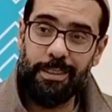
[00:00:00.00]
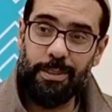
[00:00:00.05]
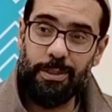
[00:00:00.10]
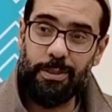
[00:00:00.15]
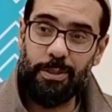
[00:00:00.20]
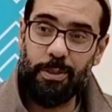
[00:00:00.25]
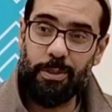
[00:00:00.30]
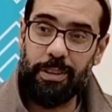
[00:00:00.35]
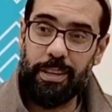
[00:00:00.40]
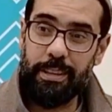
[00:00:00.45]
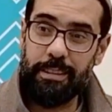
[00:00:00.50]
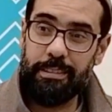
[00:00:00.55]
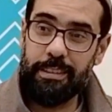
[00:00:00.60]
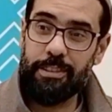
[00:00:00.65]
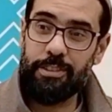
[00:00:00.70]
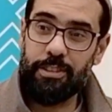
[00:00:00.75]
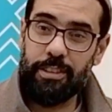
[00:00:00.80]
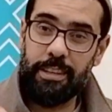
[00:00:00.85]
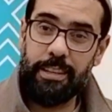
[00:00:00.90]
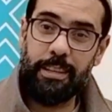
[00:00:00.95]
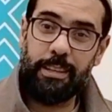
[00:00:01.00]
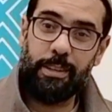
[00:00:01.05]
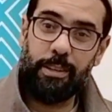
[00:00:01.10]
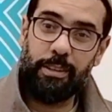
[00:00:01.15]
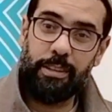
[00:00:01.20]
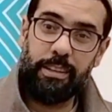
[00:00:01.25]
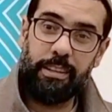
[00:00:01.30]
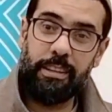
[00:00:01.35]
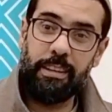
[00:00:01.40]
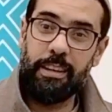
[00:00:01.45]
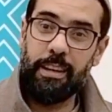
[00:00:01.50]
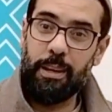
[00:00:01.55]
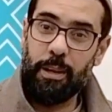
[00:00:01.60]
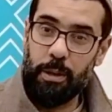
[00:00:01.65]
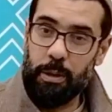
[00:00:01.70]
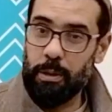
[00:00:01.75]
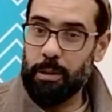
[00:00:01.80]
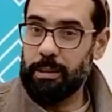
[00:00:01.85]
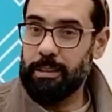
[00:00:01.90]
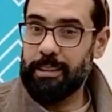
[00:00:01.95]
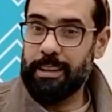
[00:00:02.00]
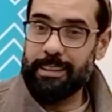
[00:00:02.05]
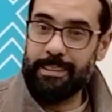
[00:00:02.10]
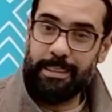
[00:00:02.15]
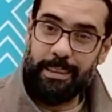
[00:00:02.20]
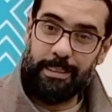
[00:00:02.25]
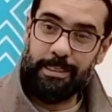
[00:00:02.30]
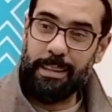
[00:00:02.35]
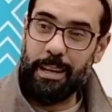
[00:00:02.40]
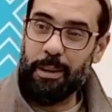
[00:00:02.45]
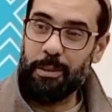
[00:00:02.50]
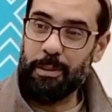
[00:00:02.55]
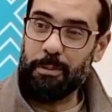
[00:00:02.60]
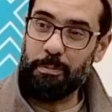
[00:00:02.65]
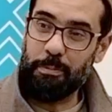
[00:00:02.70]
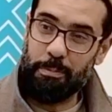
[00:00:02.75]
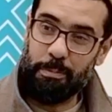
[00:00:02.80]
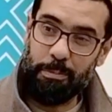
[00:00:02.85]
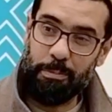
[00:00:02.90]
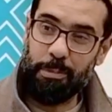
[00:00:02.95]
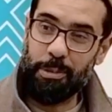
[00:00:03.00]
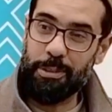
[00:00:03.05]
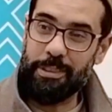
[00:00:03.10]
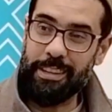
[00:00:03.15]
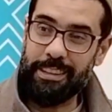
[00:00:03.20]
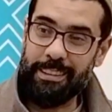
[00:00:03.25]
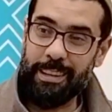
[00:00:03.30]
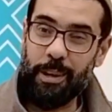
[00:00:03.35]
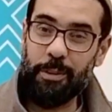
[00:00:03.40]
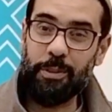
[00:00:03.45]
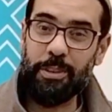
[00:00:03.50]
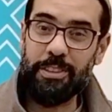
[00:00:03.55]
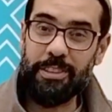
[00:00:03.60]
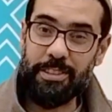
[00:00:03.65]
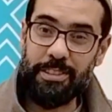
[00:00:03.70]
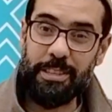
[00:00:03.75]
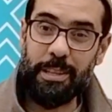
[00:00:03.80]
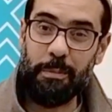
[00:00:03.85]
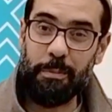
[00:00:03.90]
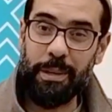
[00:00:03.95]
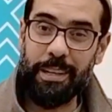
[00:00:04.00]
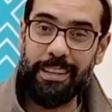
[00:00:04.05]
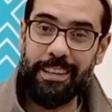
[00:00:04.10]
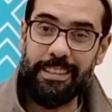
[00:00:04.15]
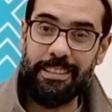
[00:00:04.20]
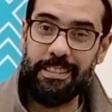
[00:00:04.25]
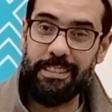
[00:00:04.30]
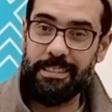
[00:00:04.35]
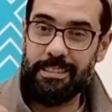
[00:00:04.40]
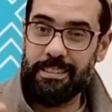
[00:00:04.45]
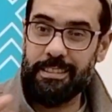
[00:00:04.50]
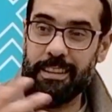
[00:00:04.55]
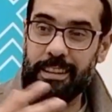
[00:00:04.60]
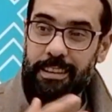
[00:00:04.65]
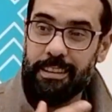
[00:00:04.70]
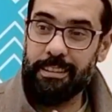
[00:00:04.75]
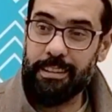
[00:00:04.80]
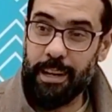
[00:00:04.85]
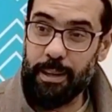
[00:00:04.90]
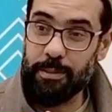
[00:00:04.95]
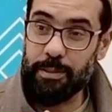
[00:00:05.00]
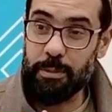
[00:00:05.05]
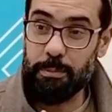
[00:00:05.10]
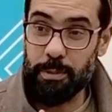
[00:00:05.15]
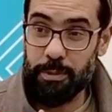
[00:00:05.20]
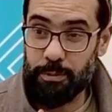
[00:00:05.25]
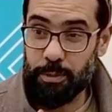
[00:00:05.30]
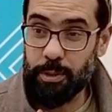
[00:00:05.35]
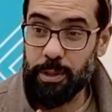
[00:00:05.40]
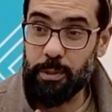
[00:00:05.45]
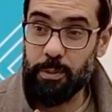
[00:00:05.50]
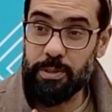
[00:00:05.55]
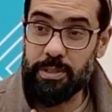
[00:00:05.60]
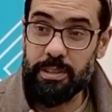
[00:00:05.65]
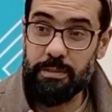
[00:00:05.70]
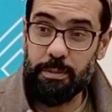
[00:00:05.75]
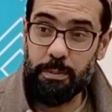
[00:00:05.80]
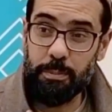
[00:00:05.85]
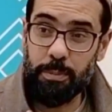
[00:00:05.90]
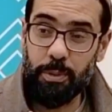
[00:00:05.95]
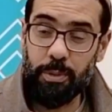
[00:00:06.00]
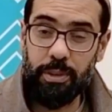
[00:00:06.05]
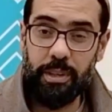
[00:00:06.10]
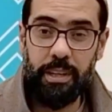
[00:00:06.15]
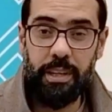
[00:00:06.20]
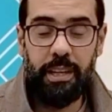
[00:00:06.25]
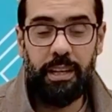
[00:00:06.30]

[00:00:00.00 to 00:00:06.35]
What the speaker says: So they literally laid her down and put the crown on the stomach and crowned him before he was even born.